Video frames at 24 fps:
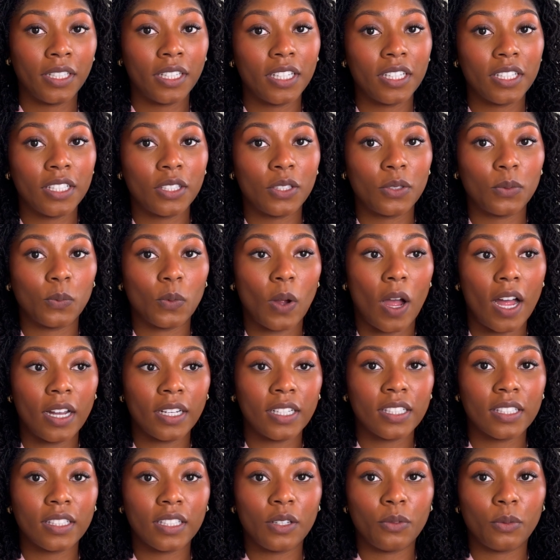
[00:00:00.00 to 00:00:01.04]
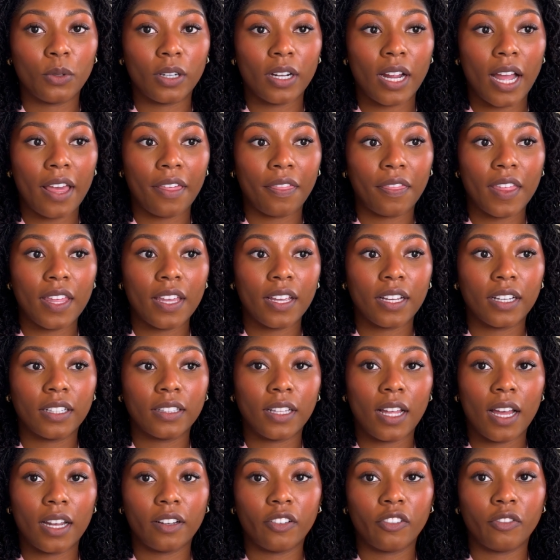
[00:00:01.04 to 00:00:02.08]
is honestly where I think a
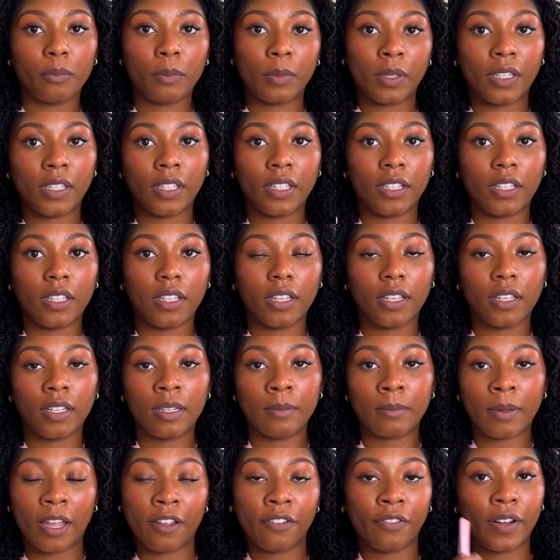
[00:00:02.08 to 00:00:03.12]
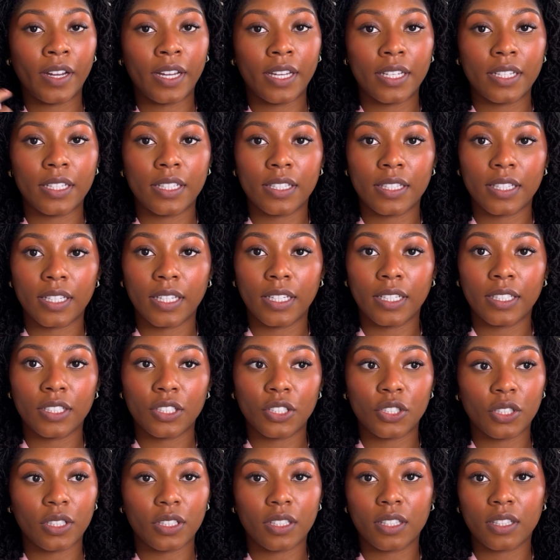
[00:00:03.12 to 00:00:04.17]
lot of me and my friends and
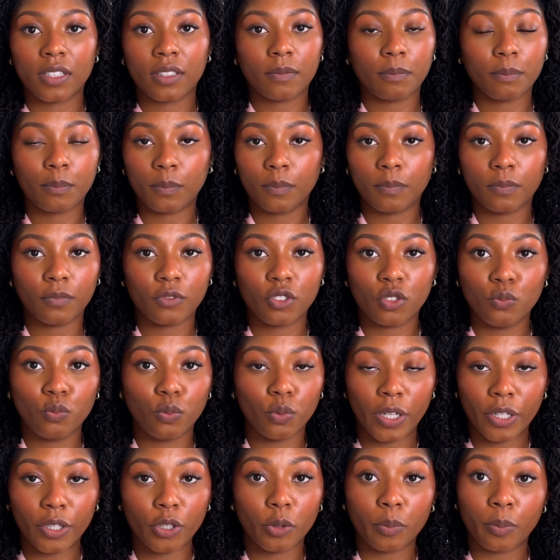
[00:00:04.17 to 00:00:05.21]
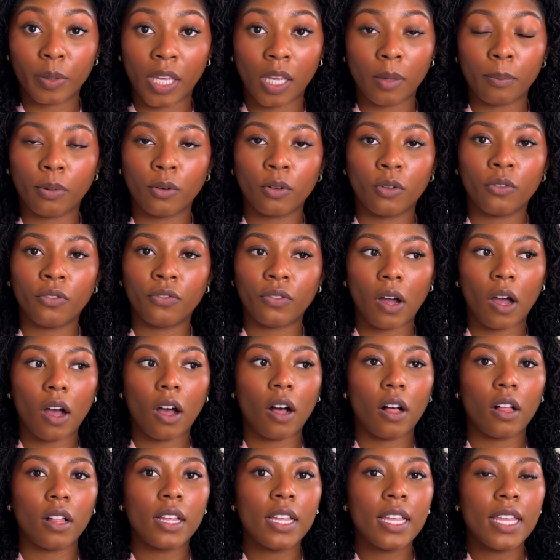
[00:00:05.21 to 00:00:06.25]
just real people
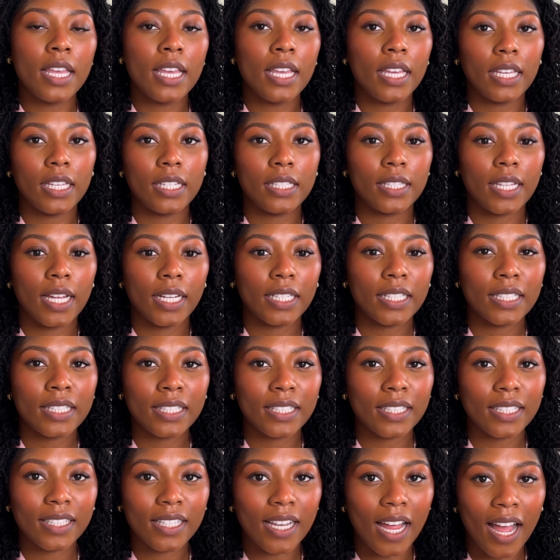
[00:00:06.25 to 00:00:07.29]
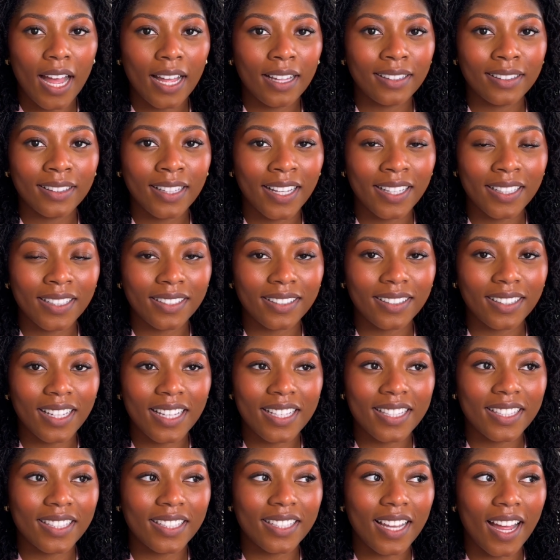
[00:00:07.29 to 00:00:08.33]
fall, is that it's not
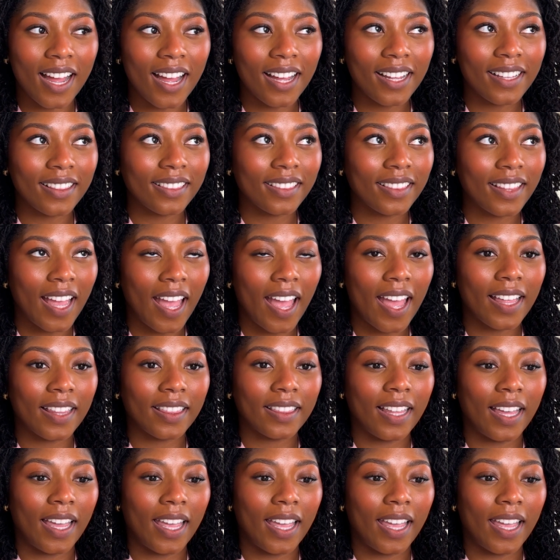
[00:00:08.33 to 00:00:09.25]
that